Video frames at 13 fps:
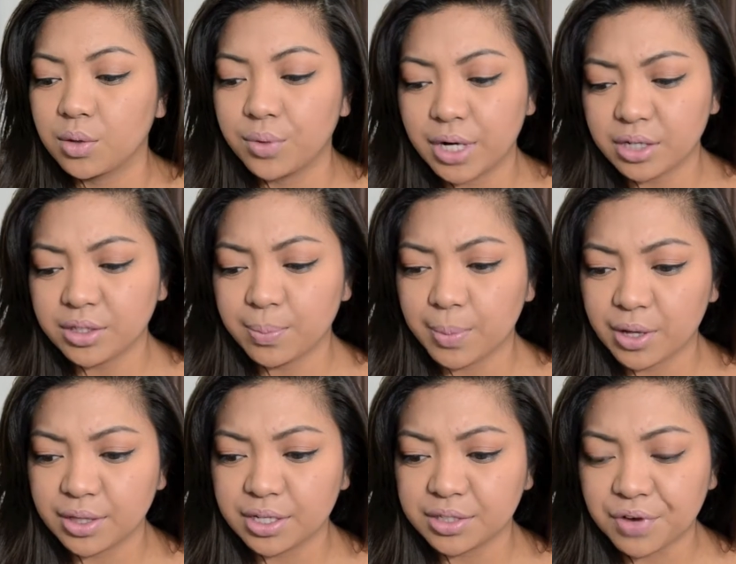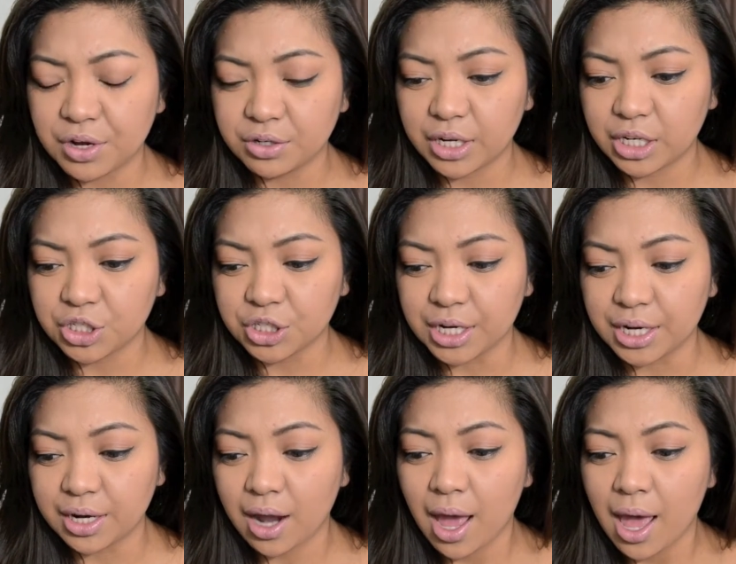What else about this foundation?
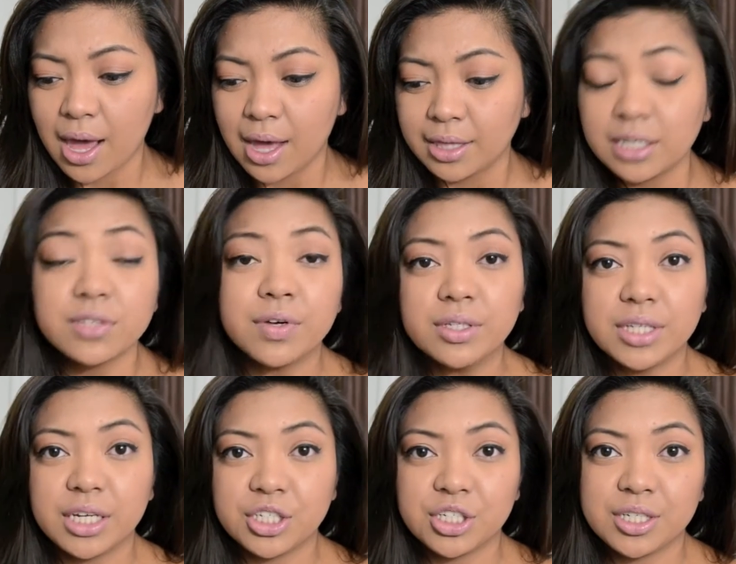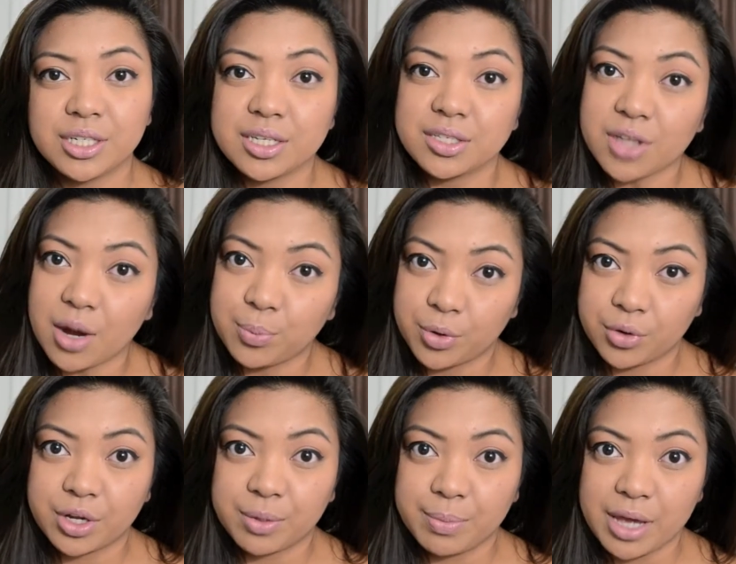This foundation has not
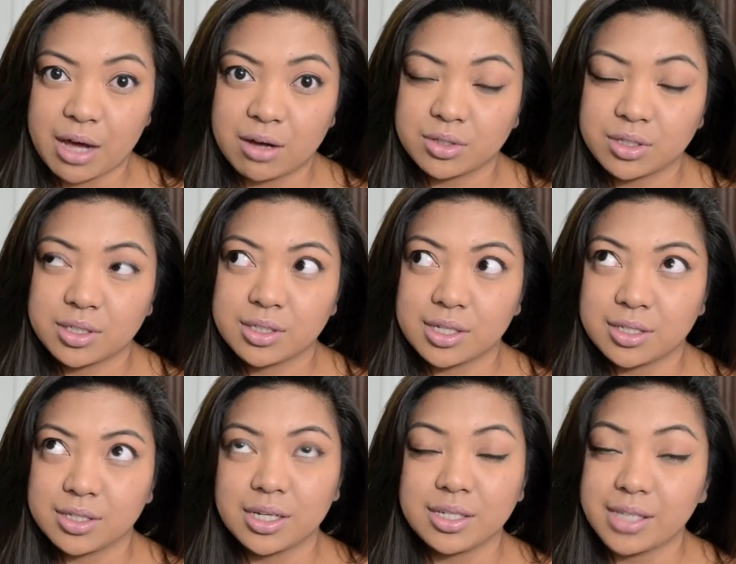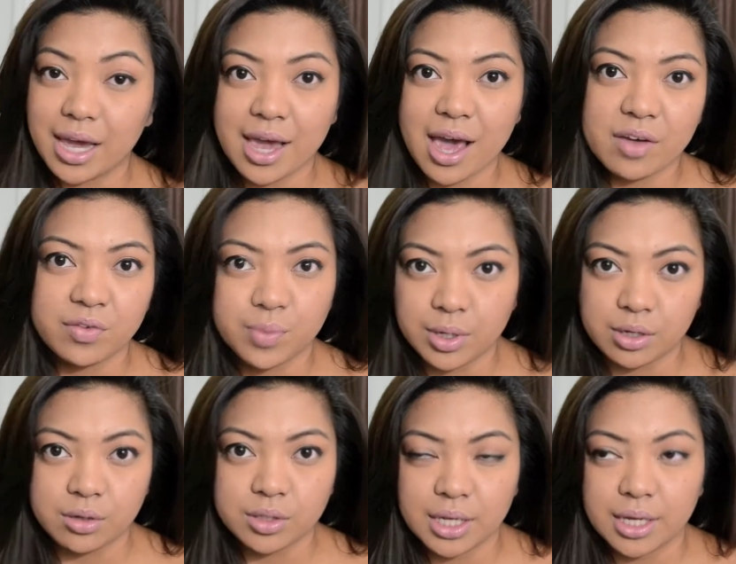broken me out since the day I've been
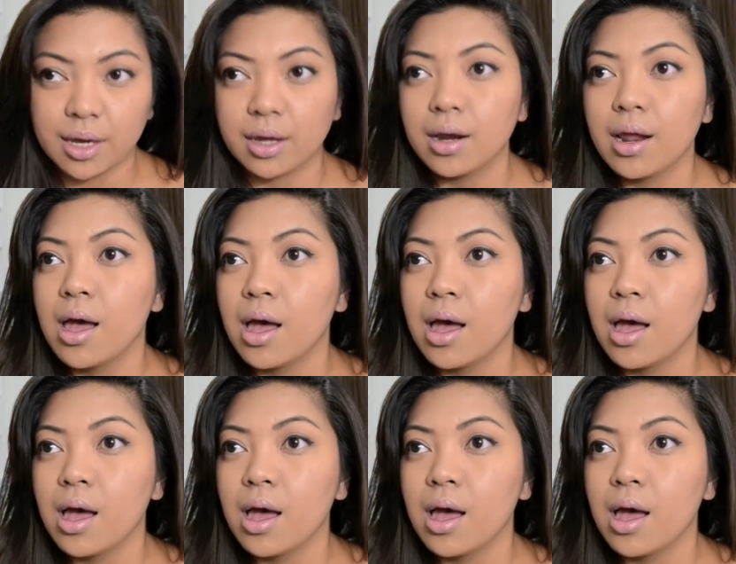using it.